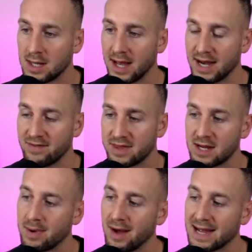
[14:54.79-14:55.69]
And if you think
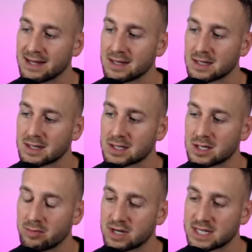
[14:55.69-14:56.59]
about it,
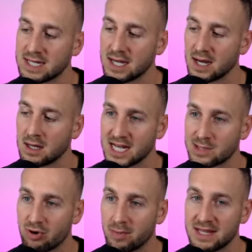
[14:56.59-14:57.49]
Cerberus here is
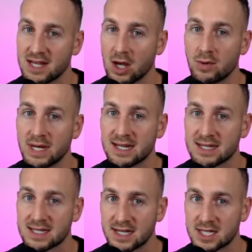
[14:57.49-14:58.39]
probably the only
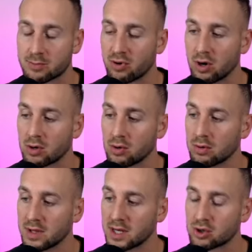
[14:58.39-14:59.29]
consensus
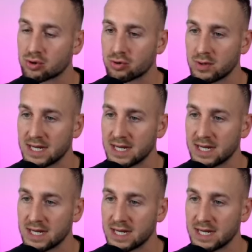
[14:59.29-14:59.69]
protocol that truly